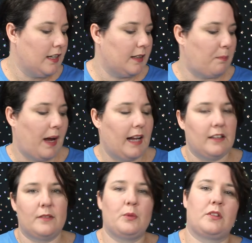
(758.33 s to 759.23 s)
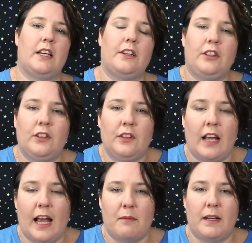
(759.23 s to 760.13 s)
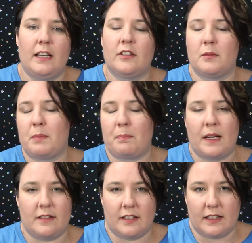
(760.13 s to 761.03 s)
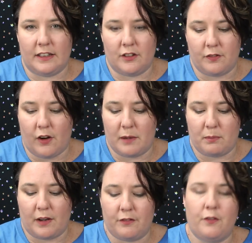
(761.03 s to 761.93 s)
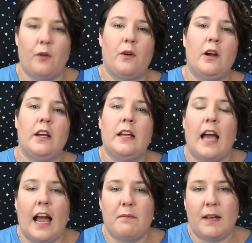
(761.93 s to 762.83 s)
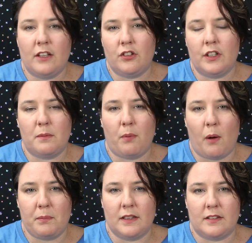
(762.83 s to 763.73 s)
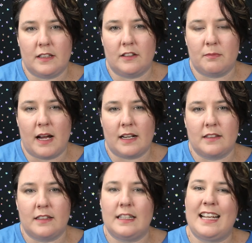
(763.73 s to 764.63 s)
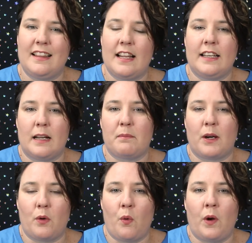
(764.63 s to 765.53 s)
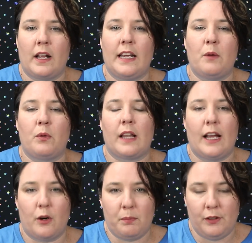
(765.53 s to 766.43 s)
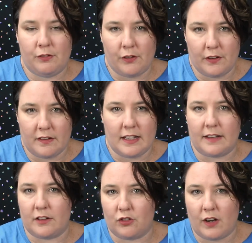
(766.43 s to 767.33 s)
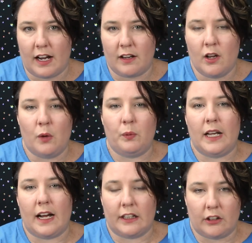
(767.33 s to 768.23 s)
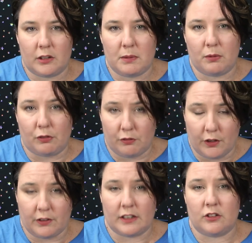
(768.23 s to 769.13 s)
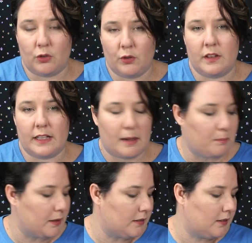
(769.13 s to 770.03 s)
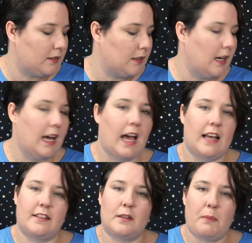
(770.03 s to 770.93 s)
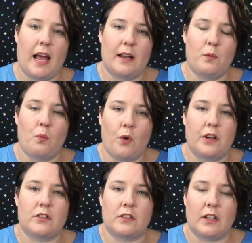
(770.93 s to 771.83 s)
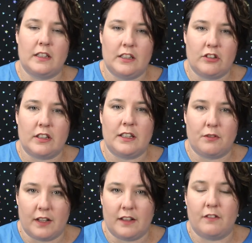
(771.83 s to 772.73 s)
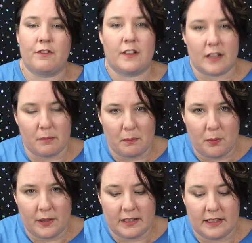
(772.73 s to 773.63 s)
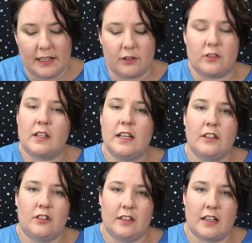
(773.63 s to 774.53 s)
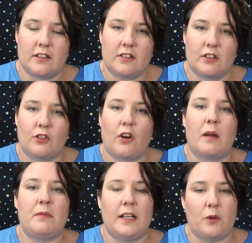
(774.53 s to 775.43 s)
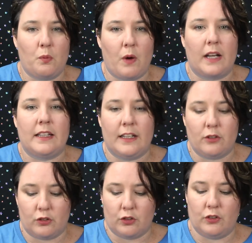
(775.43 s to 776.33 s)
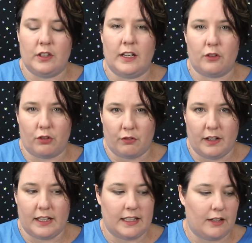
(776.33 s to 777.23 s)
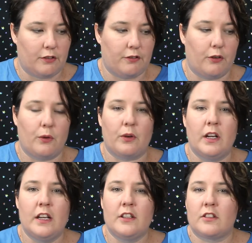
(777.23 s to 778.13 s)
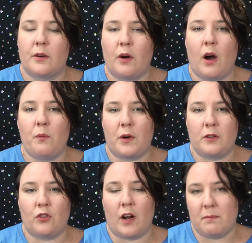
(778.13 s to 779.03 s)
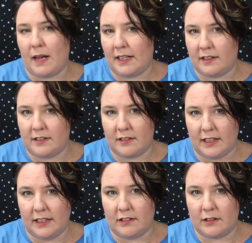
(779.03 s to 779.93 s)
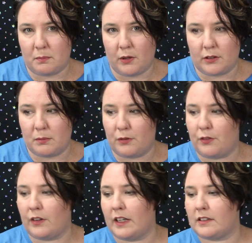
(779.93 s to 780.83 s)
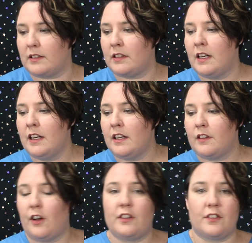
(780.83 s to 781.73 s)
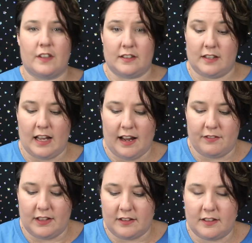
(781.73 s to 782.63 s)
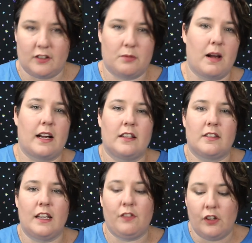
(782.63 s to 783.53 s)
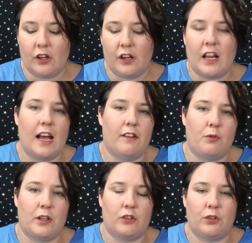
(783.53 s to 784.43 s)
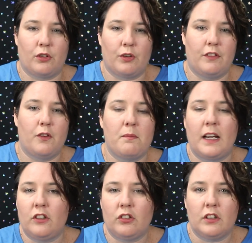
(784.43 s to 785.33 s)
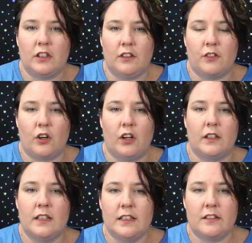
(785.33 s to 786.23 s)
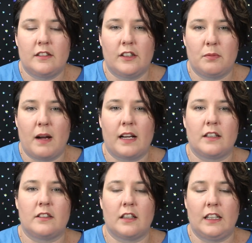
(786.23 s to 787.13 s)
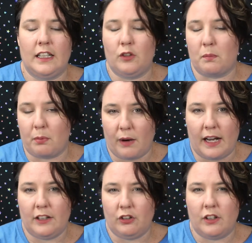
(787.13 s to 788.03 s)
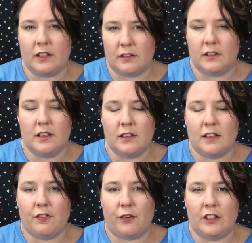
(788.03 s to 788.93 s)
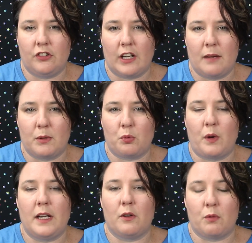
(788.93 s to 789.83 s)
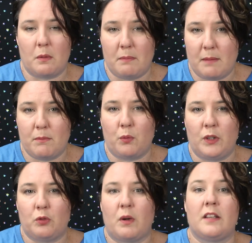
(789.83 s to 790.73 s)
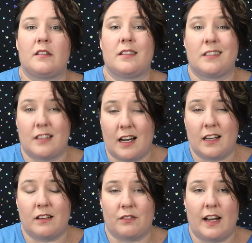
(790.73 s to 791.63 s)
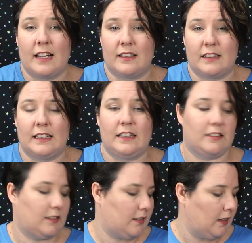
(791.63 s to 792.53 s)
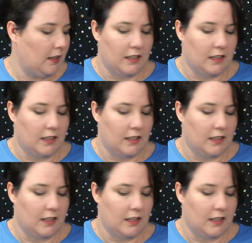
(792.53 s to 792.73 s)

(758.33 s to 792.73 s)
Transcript: The pattern will tell you how many, so but basically divide by four, and make sure you pop your stitch markers in their number order. It will help you further down the track. We are going to be referring to the numbers, as this pattern was initially written for double pointed needles. She does describe needle one, needle two, needle three, and needle four. So I want to try and make this as easy as possible for us, those of us that have these stitch markers. If you don't have one, two, and three, make sure that you've got stitch markers that in your brain you can differentiate between and remember which one is the start of the round at least.